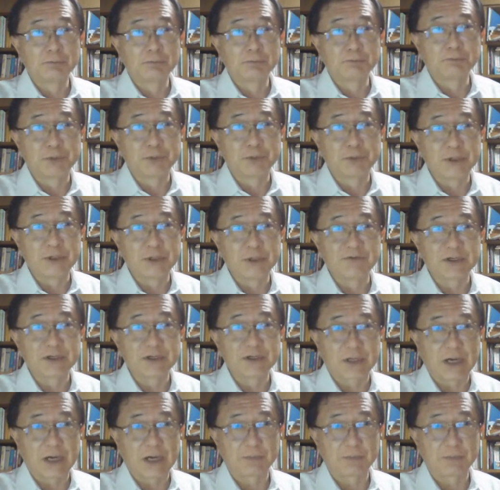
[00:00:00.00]
previous
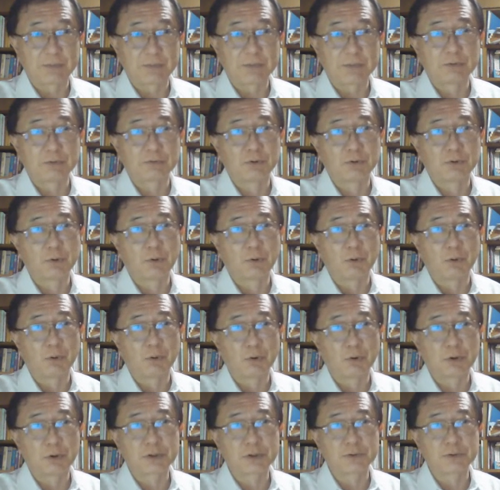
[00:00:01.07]
time
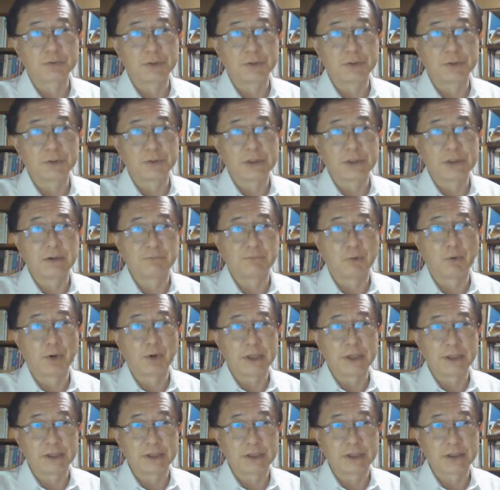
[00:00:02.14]
or 3, 4
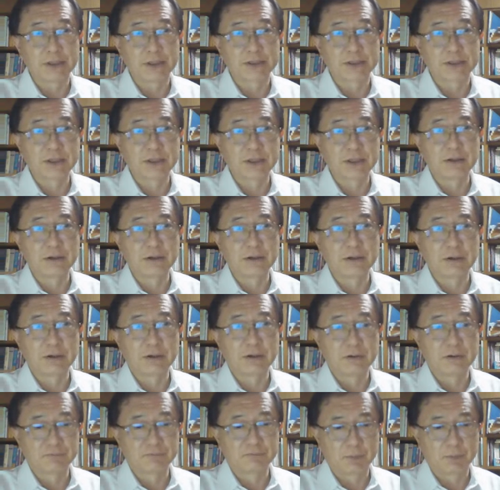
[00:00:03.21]
years
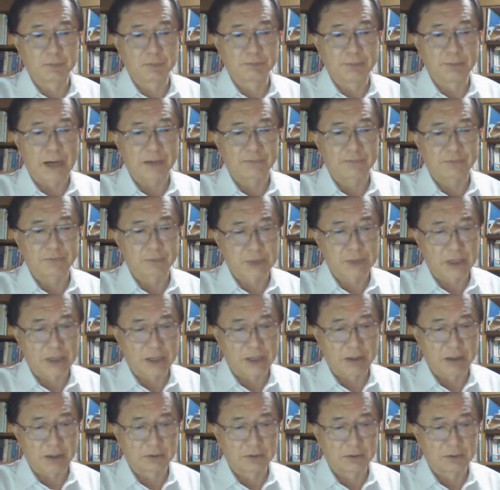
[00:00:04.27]
from
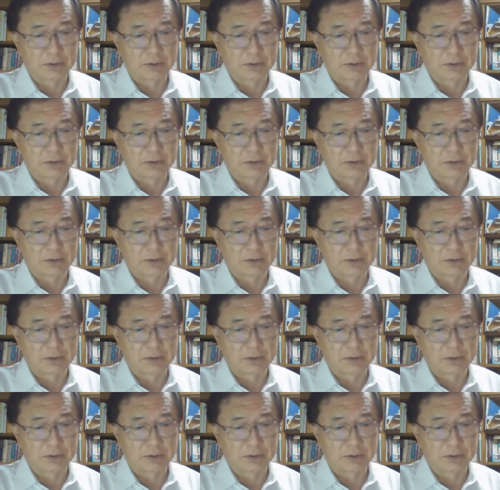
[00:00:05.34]
now,